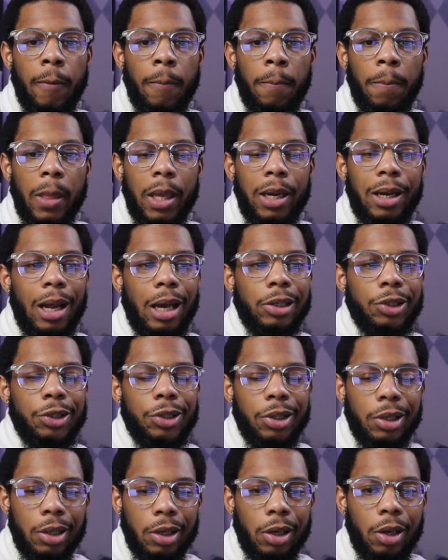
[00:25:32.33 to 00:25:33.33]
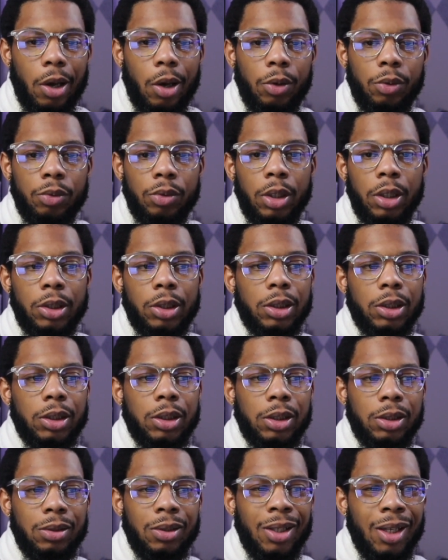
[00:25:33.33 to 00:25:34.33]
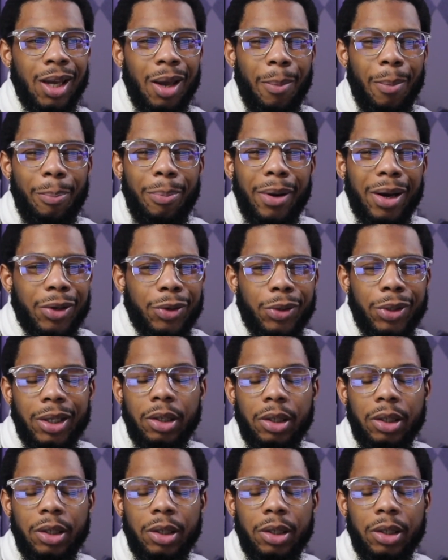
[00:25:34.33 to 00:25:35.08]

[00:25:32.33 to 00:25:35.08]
and not sugarcoating and just buttering